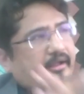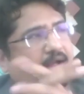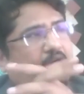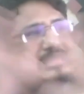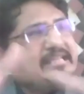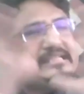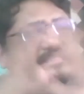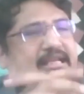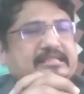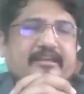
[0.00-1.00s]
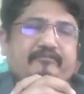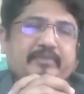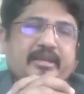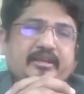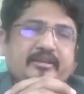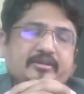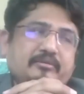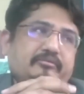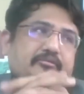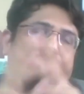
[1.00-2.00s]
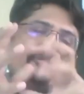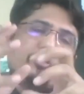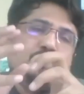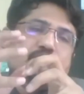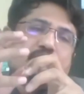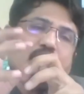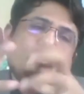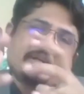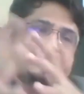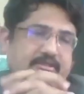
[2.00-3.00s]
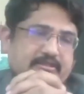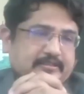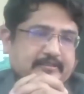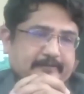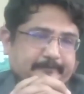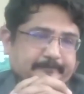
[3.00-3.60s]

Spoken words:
all these things give me, few questions.